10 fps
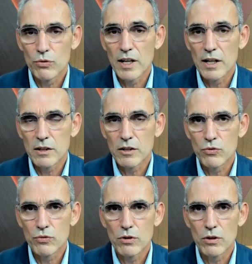get
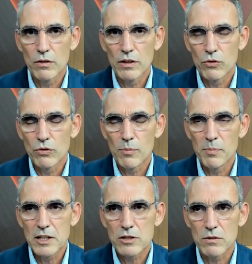into the
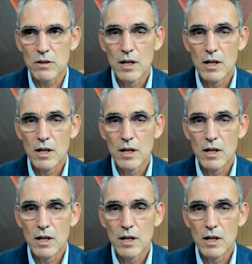picture.